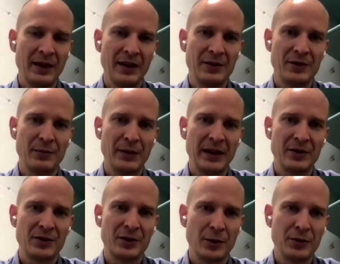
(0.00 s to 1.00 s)
It is to make
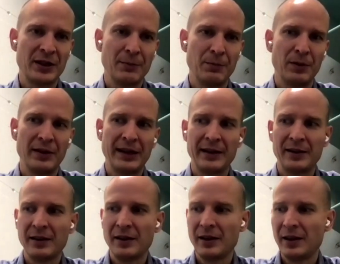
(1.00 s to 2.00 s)
it so simple
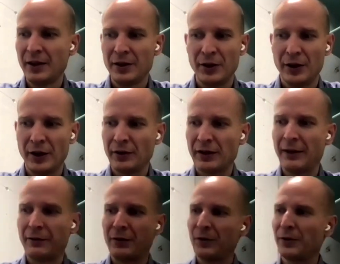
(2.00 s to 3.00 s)
that you don't
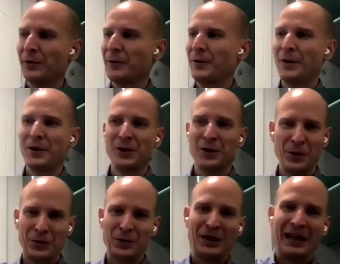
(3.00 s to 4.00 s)
have to
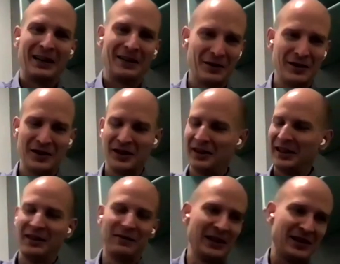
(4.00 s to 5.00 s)
go to an electrician,
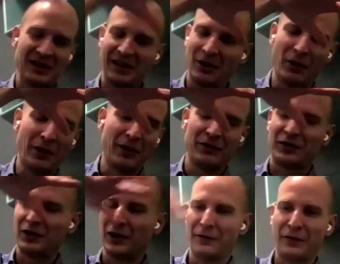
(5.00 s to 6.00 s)
invest a lot of
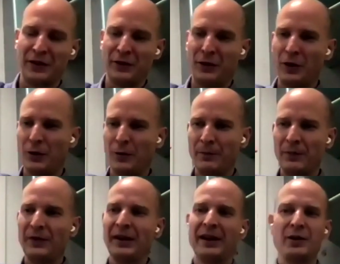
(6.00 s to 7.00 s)
stuff in your
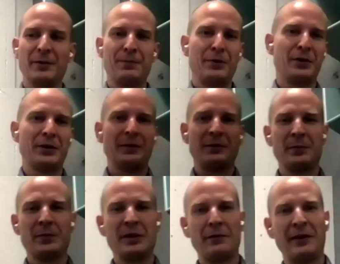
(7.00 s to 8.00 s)
home. Then you put up
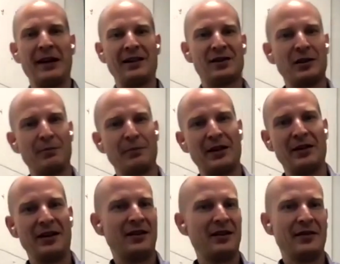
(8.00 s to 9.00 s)
a financial
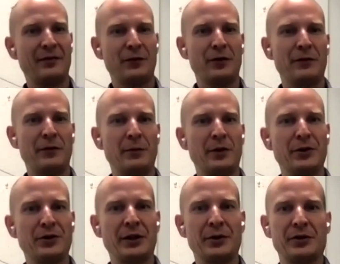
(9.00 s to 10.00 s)
barrier for, for
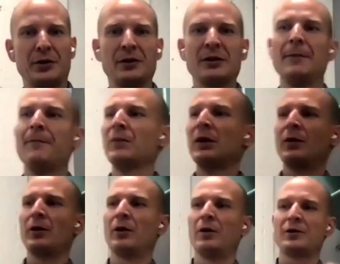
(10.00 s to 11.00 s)
most households.
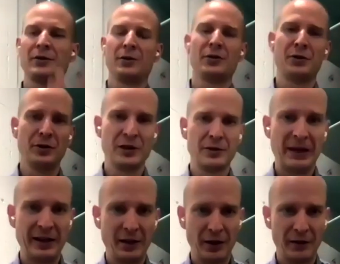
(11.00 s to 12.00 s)
Also, you shouldn't
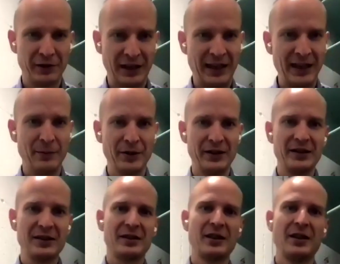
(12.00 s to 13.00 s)
spend a lot of time on
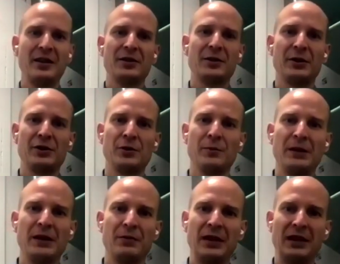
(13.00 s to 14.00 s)
this. So it should
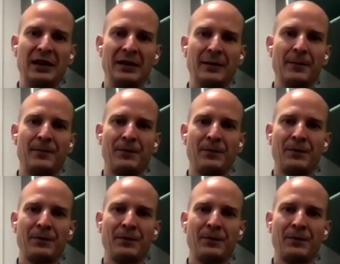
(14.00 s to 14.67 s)
be really